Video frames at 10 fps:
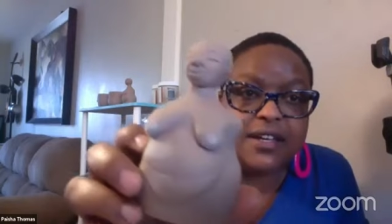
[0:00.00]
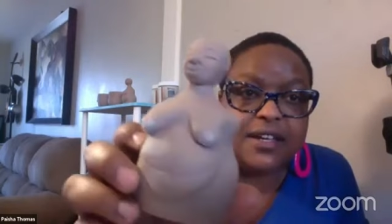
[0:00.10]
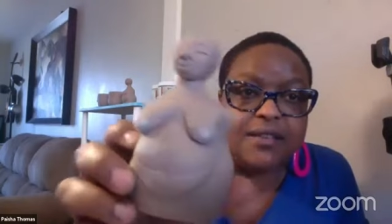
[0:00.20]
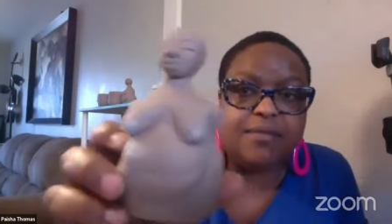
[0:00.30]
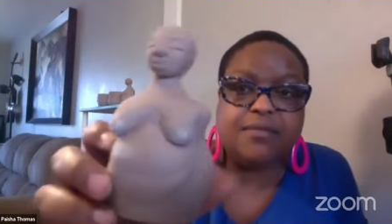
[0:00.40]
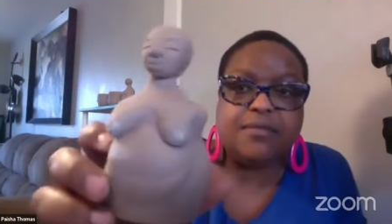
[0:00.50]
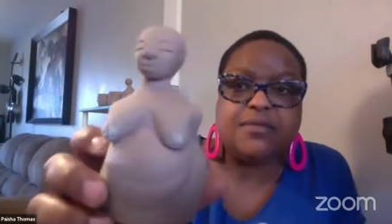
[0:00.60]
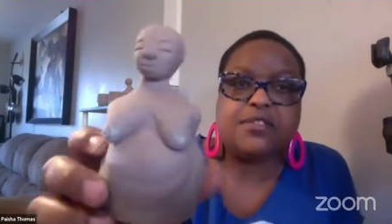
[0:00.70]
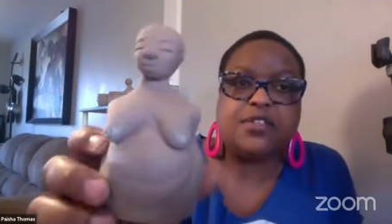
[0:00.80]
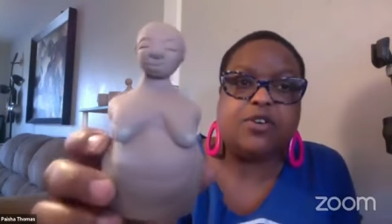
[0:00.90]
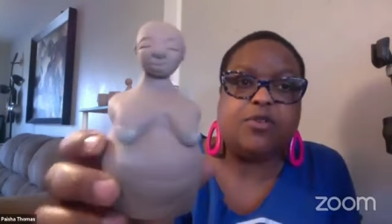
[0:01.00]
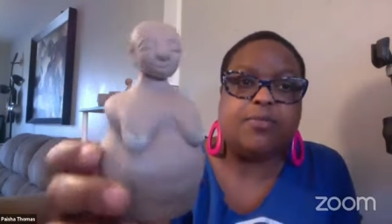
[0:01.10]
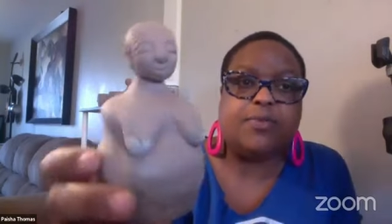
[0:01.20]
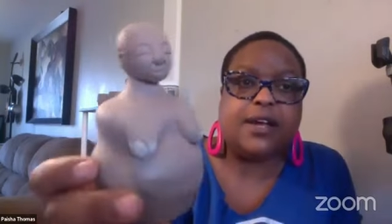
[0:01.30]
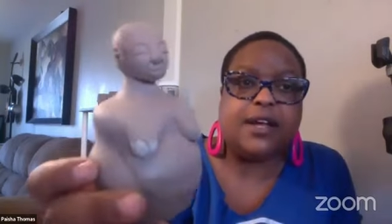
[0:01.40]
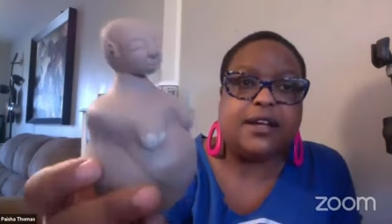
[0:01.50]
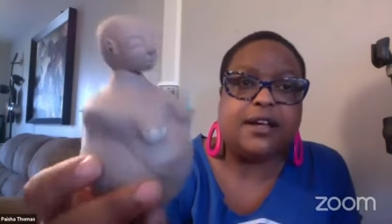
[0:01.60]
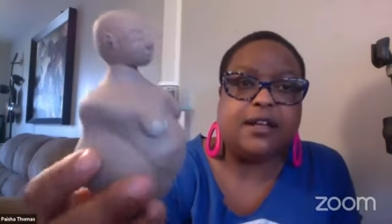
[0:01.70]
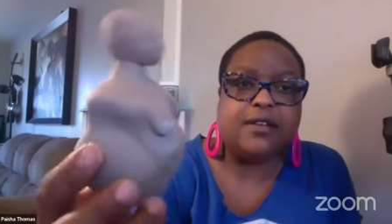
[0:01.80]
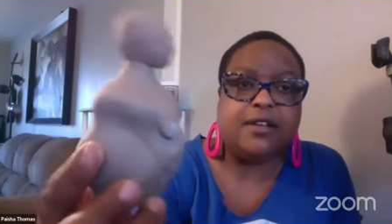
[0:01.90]
of taupe kind of
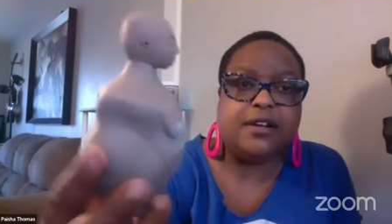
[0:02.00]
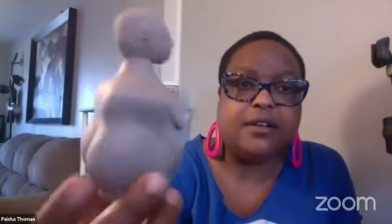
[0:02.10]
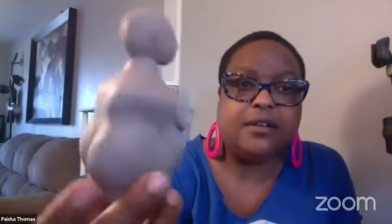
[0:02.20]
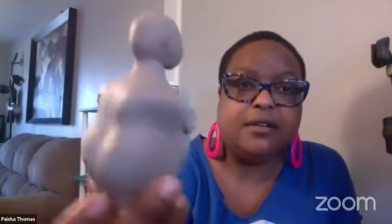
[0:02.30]
color.